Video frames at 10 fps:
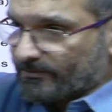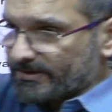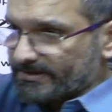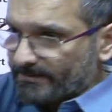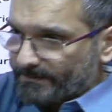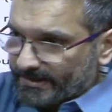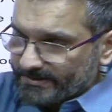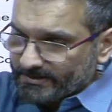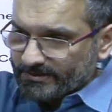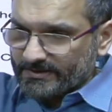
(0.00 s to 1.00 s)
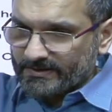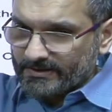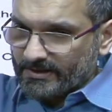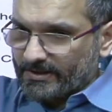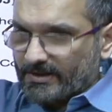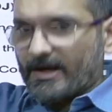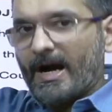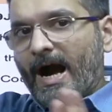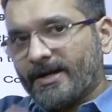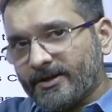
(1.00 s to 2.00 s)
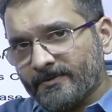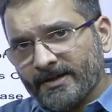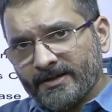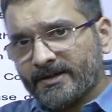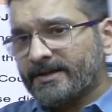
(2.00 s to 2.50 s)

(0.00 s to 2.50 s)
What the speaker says: was the petitioner's argument